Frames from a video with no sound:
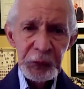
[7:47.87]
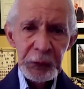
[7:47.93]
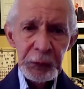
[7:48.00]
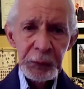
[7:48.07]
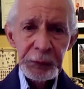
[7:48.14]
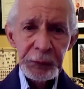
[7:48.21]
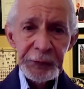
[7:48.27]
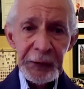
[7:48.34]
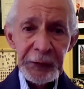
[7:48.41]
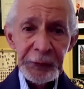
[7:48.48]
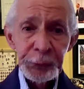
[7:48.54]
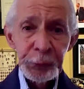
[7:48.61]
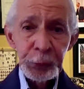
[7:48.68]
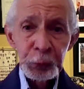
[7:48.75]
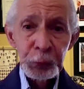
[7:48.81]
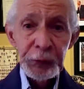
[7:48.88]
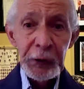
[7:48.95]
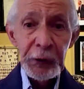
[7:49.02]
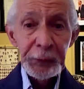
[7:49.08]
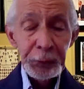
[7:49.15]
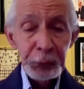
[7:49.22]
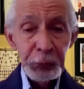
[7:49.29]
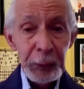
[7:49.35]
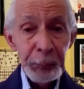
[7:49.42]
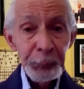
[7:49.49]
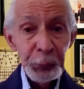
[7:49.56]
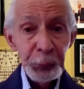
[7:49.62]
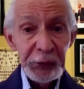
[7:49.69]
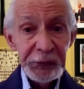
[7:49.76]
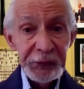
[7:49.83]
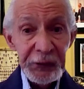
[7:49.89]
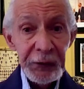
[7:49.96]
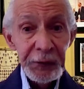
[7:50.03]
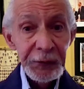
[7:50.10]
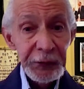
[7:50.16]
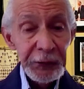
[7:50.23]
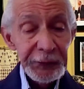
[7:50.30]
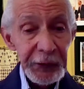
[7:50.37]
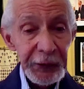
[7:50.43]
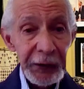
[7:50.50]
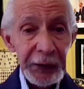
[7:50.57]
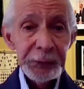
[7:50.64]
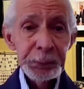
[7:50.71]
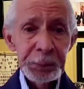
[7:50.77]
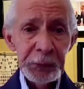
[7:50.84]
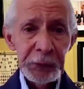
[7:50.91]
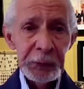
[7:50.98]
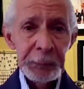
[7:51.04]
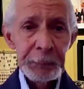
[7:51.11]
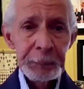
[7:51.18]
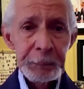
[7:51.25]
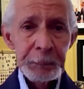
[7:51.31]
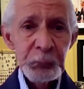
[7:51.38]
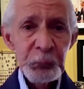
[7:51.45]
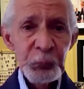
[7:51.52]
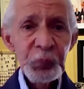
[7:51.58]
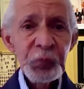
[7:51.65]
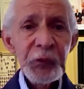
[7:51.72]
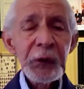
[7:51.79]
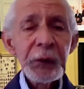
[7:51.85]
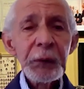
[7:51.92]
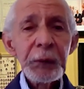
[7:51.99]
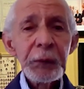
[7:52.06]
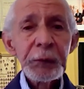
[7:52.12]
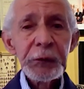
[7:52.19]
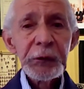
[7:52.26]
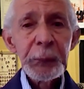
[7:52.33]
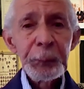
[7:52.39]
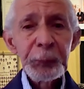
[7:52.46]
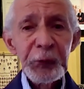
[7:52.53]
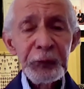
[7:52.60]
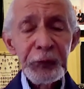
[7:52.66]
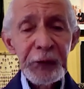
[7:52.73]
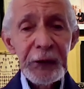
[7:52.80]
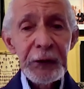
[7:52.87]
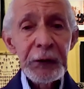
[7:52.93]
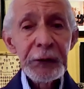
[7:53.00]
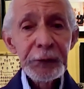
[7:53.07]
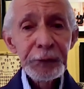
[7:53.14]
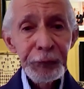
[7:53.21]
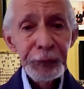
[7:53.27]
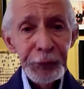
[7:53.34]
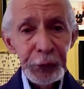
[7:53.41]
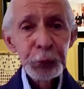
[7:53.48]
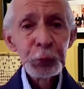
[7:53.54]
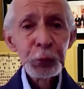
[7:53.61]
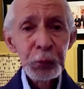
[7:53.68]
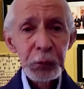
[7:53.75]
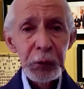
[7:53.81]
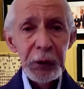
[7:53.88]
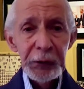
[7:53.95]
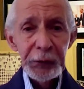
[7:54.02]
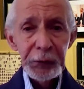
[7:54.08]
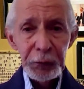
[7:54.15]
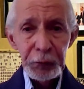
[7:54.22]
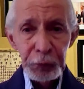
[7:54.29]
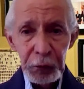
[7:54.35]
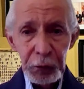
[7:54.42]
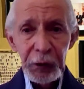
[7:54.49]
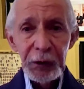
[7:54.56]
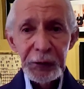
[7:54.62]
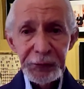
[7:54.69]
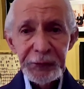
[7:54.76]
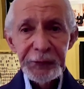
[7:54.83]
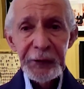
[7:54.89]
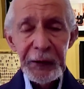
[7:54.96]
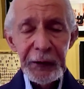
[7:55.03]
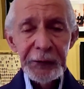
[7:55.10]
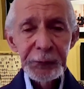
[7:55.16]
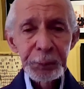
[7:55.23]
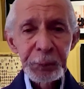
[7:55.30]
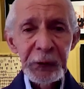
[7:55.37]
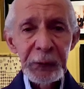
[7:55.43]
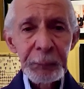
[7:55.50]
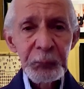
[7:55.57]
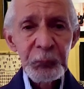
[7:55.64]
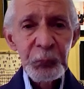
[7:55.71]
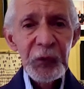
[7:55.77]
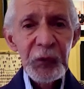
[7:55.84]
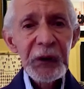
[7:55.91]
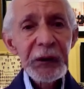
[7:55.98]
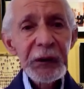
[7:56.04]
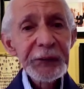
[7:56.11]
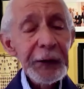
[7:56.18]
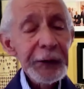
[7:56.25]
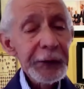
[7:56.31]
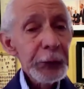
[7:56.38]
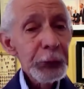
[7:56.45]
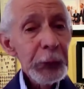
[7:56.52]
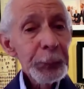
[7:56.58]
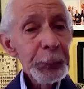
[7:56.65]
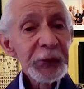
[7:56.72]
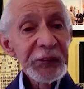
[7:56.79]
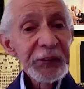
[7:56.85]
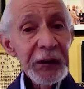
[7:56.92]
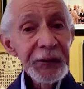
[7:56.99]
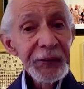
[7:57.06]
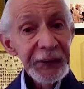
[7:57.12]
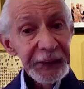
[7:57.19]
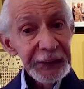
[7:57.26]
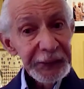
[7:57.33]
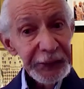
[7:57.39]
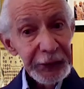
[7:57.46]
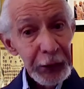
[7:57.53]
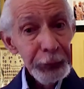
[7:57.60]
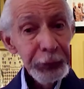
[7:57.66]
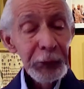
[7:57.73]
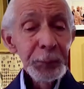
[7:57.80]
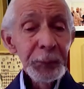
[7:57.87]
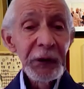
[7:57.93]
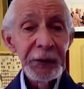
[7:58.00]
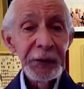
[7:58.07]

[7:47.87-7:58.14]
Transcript: They do not represent the diaspora. The prevailing view across the diaspora is that they represent the government.